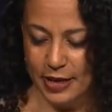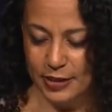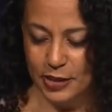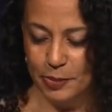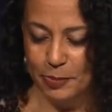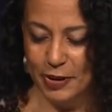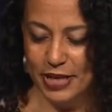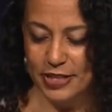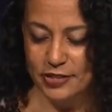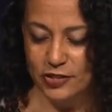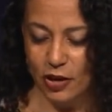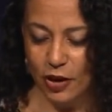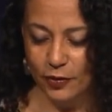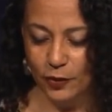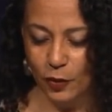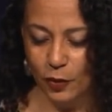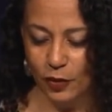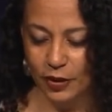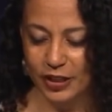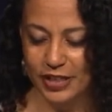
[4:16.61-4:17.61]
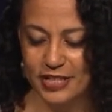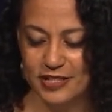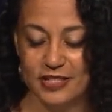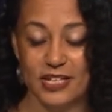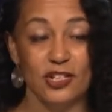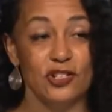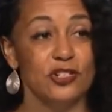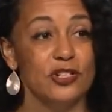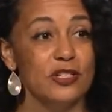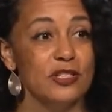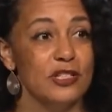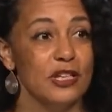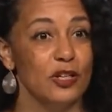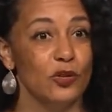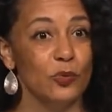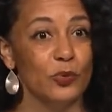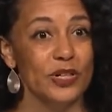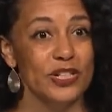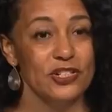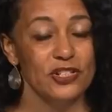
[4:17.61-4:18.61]
depends on the organizations
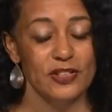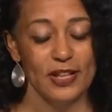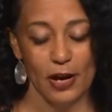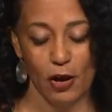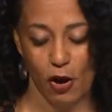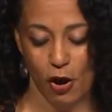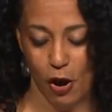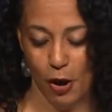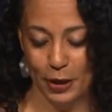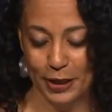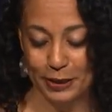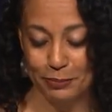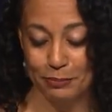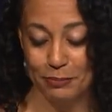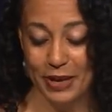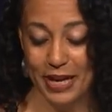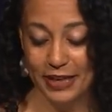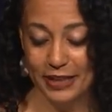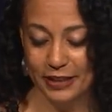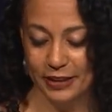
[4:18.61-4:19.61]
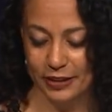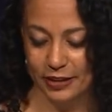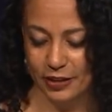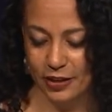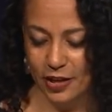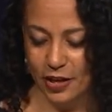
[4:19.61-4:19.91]
in which they are embedded.